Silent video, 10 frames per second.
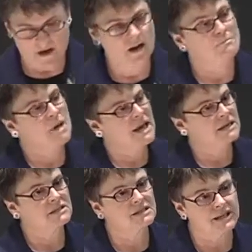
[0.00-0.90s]
a
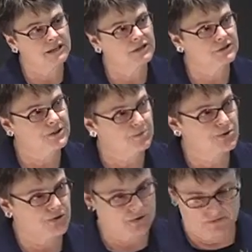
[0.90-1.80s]
maiden killed to
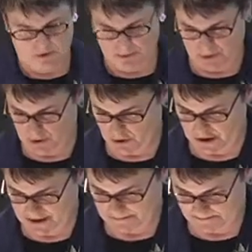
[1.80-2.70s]
preserve her
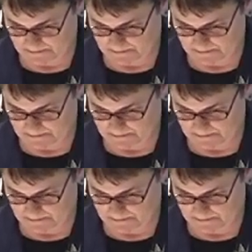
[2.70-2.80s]
purity.